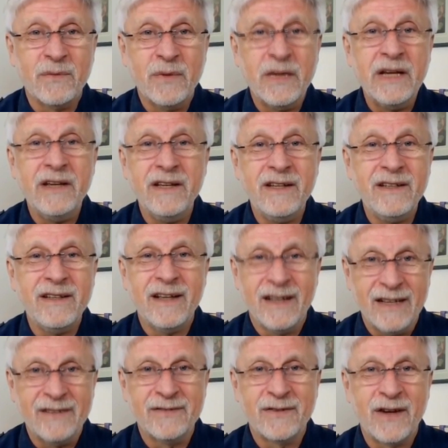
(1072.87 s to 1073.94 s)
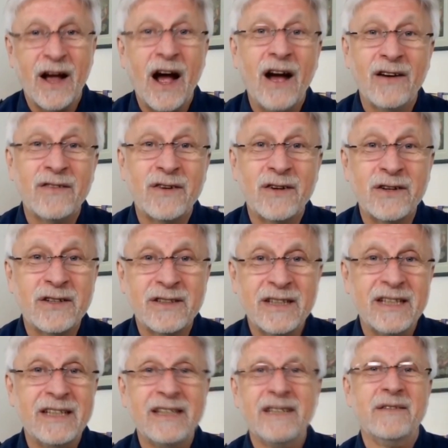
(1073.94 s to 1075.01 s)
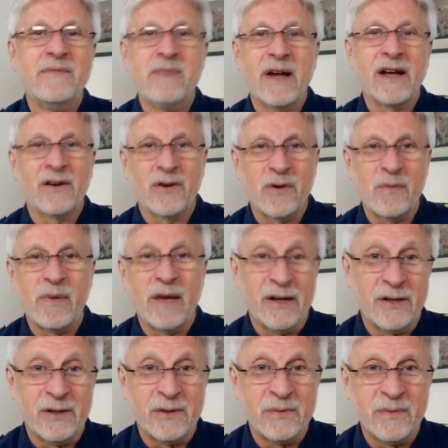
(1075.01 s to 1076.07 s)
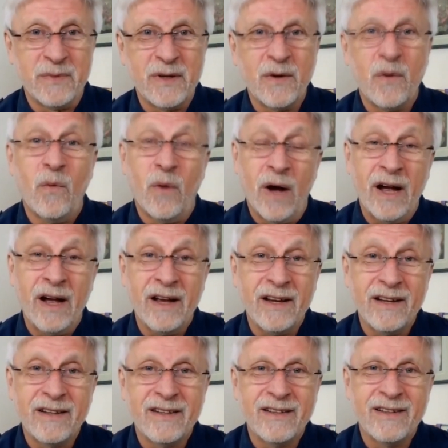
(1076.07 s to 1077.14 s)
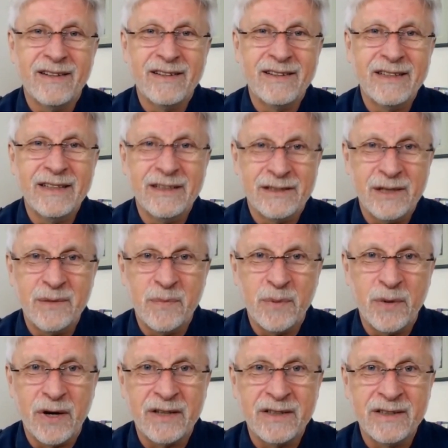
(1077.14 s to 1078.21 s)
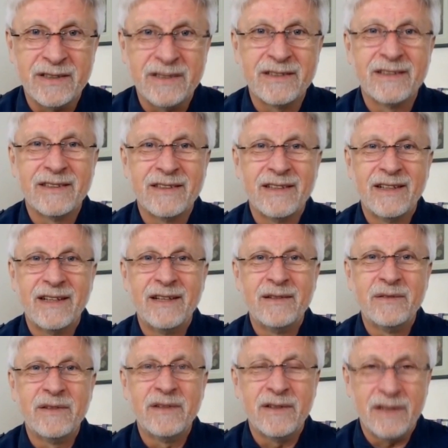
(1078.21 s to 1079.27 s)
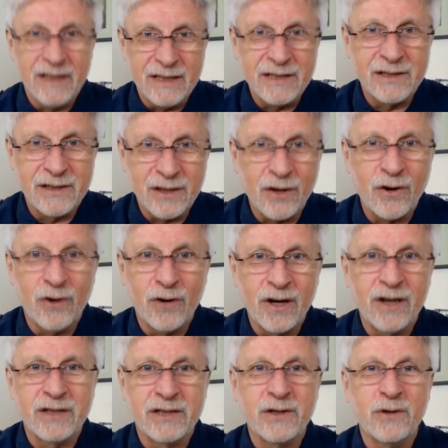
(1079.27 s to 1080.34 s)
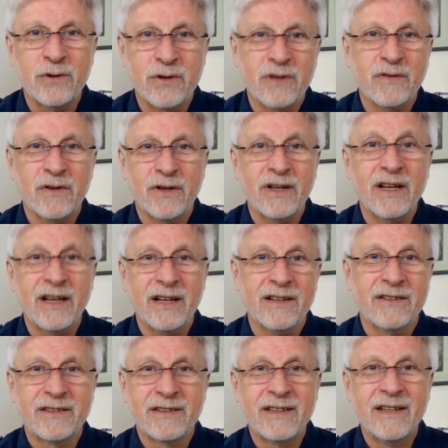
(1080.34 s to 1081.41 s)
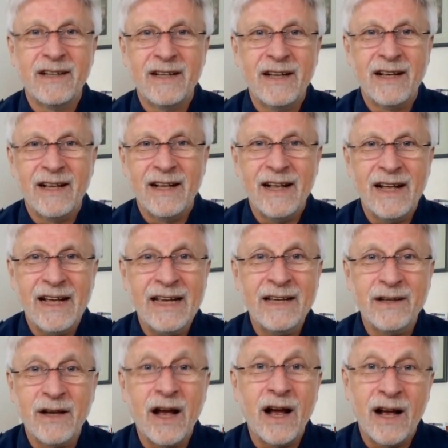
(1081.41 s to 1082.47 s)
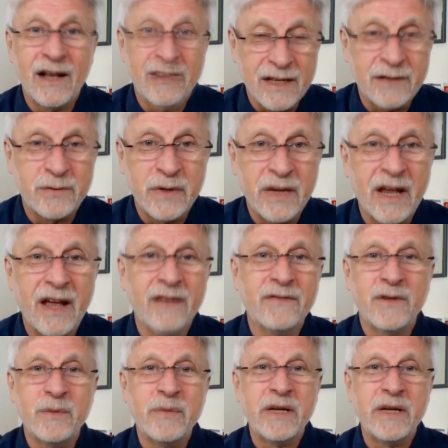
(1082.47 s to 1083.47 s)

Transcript: We have covered the microbiome, why it's important. It's the cornerstone of all health, and that we have the